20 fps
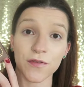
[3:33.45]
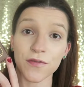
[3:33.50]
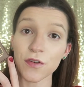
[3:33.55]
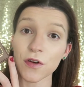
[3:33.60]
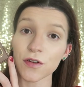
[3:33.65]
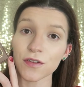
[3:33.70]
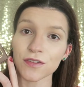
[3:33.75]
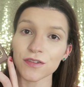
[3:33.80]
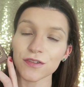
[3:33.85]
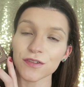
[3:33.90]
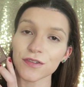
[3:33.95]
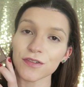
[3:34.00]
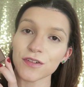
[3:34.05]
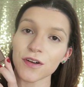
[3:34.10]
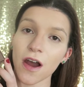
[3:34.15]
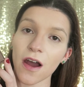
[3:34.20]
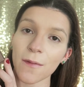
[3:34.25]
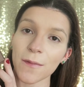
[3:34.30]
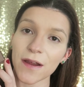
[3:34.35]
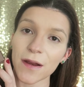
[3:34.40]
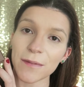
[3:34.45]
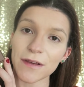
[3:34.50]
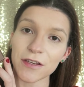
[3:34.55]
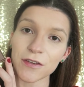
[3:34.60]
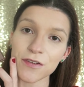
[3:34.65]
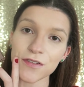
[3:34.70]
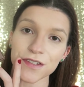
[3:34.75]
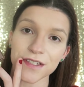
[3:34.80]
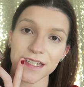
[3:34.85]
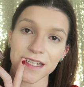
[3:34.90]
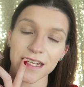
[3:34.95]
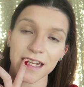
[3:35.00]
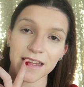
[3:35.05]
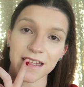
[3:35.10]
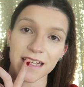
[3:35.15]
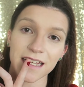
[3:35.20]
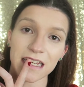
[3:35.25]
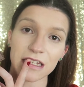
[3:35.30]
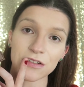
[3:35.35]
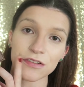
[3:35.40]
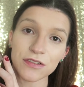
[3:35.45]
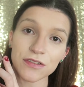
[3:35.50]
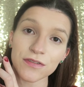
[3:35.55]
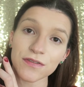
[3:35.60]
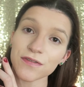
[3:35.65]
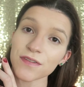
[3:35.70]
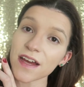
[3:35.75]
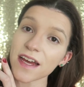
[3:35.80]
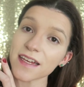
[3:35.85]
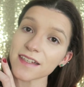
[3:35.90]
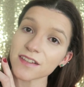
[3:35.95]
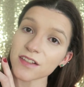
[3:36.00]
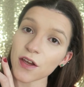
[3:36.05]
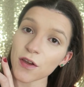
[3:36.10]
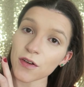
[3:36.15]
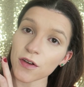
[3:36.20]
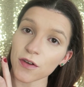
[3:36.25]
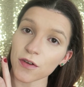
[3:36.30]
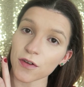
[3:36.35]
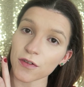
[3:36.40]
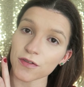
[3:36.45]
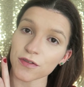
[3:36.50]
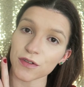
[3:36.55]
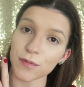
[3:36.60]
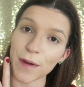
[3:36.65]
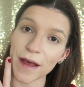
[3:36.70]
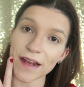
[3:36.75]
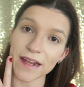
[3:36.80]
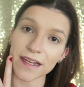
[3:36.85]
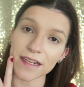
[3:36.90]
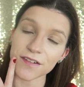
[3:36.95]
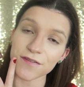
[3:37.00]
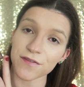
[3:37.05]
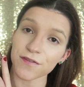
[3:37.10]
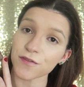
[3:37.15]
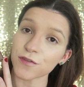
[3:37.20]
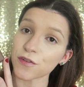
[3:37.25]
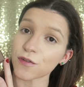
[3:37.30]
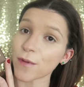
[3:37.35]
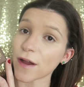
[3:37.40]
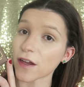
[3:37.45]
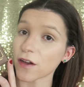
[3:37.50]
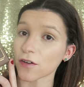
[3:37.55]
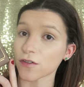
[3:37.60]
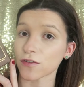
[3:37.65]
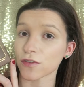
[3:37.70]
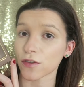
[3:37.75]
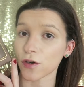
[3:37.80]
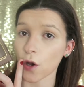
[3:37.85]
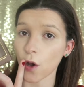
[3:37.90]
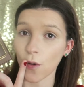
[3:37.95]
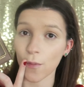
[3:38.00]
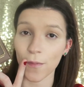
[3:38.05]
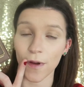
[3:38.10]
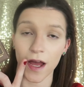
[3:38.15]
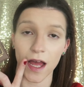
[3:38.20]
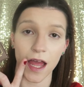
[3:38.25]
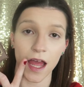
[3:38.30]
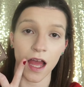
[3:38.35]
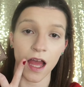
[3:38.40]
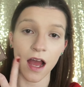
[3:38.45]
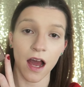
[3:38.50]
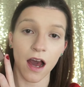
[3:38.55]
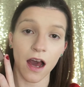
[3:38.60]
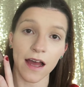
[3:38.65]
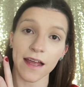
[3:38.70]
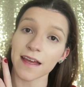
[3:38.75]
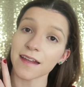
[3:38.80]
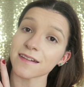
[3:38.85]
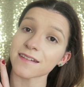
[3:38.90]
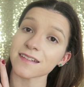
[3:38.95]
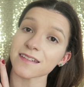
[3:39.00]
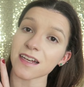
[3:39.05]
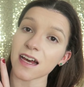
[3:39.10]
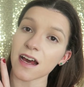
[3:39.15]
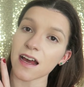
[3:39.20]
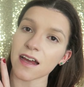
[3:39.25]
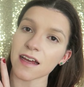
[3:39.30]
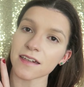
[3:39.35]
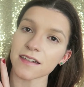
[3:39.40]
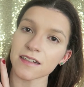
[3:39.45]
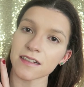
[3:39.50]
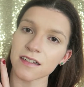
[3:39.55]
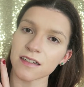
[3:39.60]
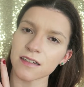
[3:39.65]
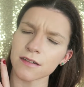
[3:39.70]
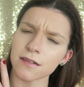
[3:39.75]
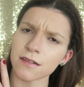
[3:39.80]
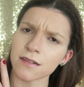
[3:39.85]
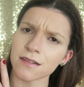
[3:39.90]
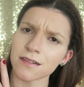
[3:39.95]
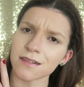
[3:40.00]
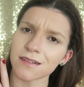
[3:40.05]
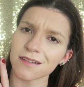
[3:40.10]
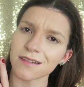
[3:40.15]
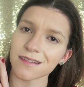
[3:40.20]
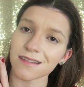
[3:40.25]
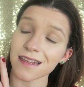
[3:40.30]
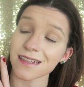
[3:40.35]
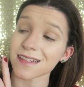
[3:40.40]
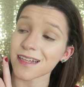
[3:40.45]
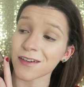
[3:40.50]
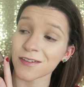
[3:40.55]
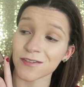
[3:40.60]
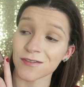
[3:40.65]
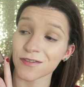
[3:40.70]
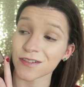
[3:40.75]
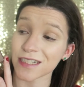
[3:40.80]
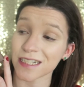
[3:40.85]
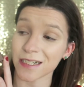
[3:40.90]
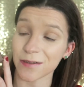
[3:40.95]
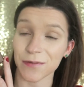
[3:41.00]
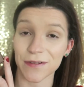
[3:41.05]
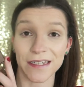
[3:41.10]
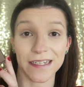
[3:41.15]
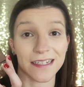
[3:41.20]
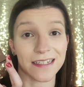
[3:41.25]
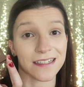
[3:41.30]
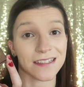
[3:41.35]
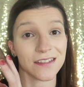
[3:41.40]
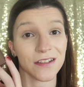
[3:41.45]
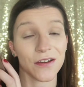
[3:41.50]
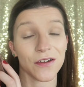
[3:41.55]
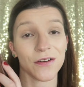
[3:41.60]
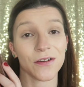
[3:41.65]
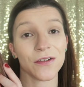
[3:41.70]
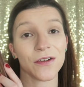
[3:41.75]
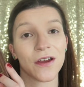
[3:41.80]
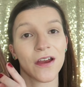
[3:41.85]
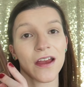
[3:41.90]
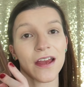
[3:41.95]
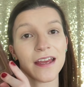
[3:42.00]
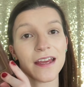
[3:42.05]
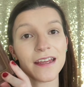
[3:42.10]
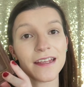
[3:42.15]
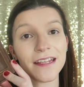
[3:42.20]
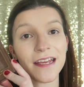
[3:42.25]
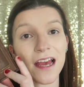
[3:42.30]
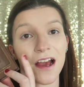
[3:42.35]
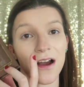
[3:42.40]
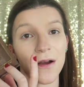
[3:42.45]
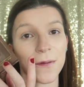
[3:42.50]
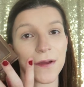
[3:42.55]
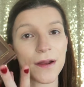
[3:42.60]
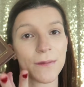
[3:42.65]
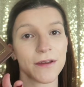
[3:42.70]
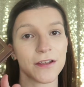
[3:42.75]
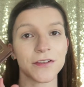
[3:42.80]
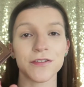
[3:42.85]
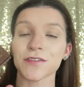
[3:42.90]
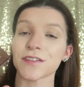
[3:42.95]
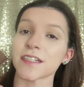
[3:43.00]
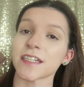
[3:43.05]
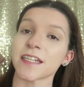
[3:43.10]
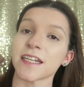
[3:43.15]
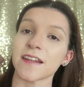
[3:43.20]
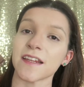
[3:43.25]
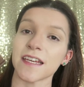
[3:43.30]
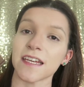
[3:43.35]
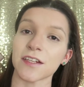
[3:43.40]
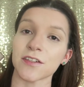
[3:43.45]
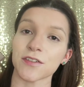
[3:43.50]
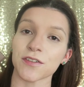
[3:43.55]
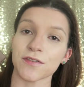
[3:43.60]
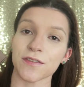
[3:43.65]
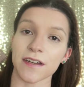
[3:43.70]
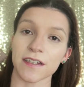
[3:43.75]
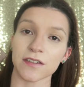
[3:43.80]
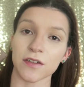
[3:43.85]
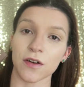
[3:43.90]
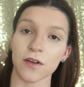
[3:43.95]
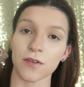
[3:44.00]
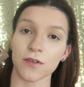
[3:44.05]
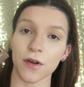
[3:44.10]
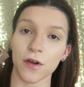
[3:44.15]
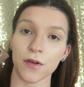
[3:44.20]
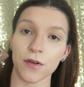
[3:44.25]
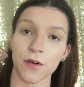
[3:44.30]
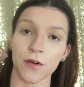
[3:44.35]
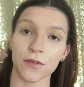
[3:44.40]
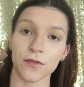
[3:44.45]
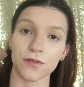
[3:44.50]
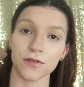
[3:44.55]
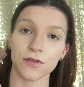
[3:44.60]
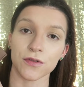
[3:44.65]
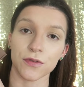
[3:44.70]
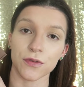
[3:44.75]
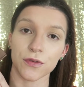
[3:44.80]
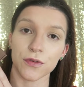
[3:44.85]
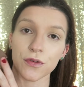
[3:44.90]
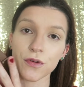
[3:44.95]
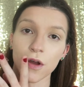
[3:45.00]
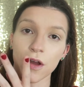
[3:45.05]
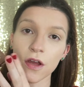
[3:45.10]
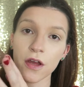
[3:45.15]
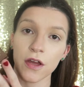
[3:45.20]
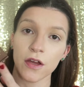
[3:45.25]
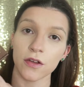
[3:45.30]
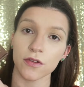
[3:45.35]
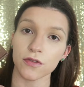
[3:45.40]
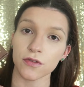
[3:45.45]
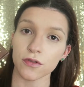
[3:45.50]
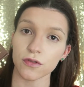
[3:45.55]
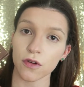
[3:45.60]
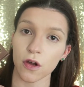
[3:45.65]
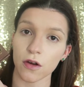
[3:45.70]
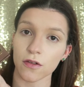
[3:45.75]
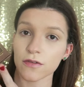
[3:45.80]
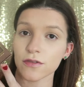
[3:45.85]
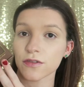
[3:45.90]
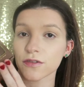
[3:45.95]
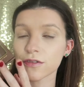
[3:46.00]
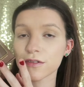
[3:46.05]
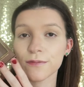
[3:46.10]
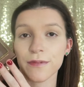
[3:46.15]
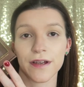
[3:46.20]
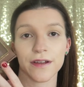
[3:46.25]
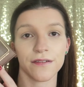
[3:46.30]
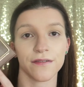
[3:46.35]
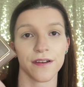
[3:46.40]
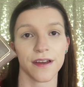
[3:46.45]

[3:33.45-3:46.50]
So for contour, I'm going to be using the Too Faced Cocoa Contour Palette for my contour on my high-end side. That sounds really weird. So yeah, I'm going to be using the Too Faced Cocoa Contour to contour my